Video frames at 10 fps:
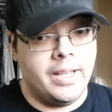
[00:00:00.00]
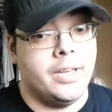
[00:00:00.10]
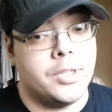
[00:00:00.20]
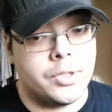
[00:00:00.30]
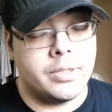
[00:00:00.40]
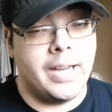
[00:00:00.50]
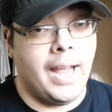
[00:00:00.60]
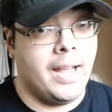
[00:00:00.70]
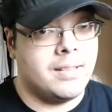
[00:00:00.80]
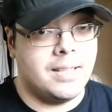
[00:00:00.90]
industry
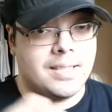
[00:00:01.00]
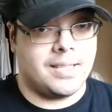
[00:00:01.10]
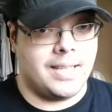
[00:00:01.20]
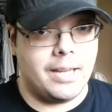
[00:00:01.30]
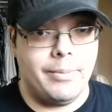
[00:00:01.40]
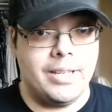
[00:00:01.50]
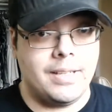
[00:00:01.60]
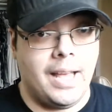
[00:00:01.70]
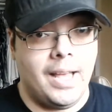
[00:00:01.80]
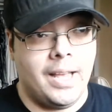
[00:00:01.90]
and this segment,
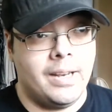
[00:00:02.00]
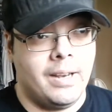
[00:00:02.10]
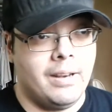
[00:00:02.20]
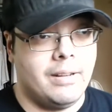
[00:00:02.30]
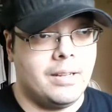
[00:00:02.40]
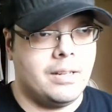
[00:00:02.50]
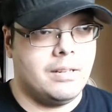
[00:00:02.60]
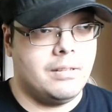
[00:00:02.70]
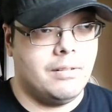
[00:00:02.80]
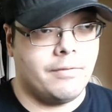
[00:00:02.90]
and
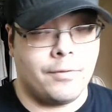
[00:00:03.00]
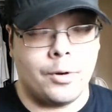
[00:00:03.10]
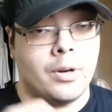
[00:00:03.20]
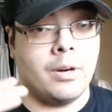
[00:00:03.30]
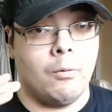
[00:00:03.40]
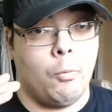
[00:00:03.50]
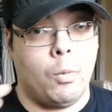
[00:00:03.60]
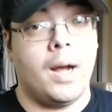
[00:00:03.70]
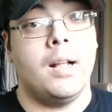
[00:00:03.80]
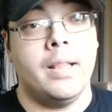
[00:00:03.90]
for
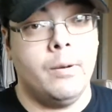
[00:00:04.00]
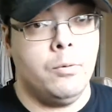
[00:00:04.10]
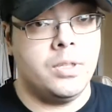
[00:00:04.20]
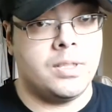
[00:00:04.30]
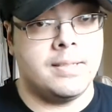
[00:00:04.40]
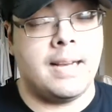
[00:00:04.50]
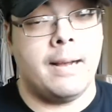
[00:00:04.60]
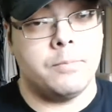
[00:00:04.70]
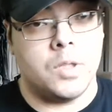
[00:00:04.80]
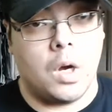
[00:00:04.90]
while it was the
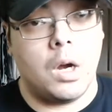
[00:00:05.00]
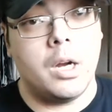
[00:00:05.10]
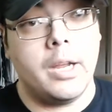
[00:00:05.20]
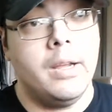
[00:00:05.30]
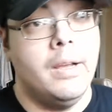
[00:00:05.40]
top dog,